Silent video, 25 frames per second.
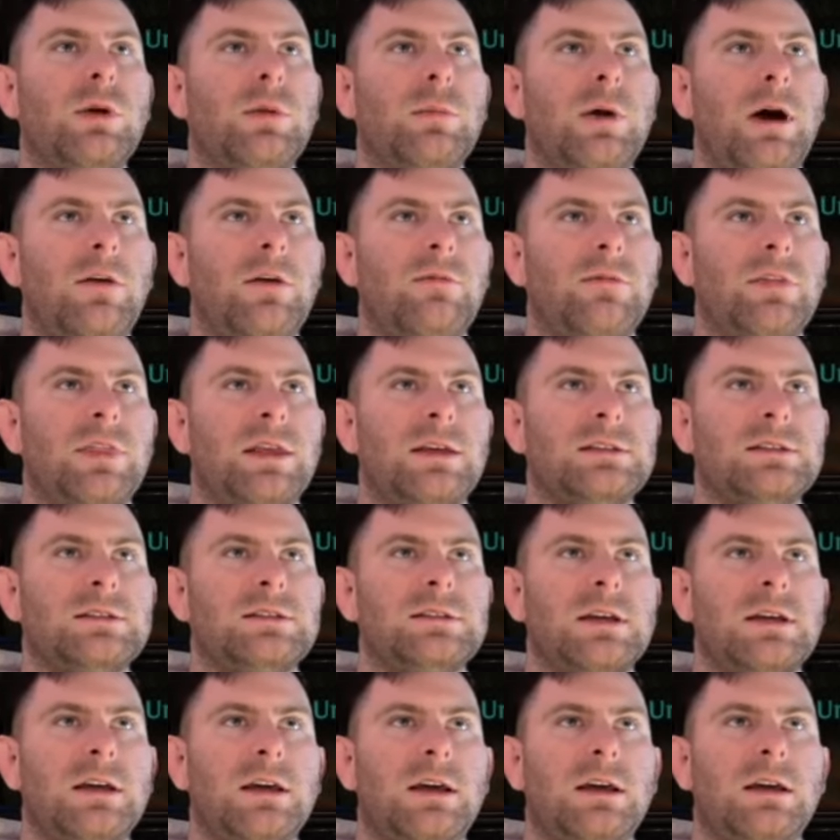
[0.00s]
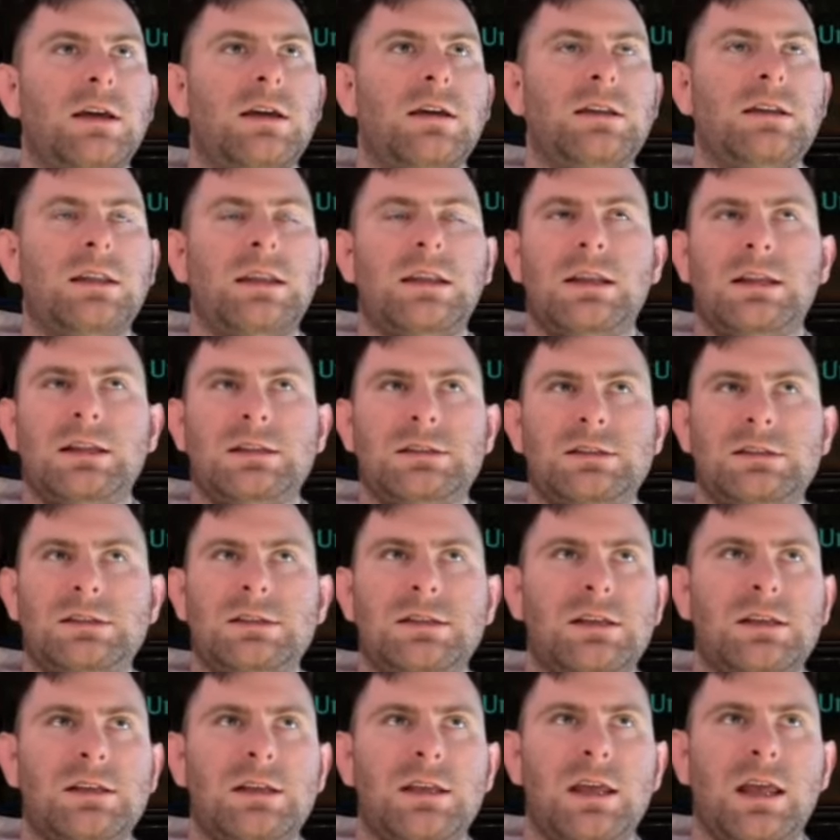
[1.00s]
buff this, and it's
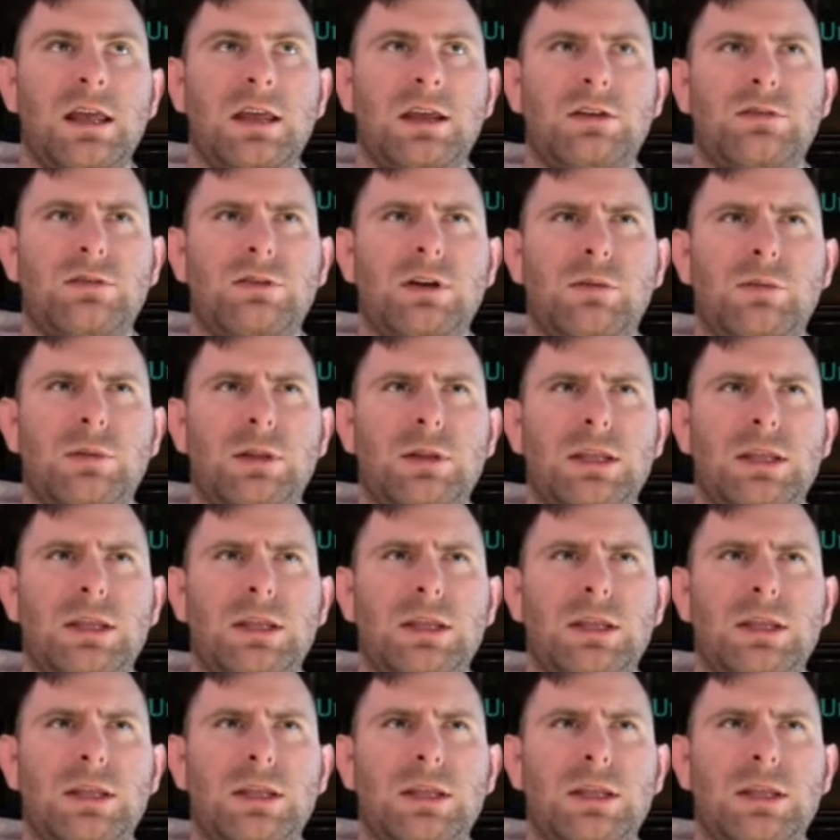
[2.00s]
incredibly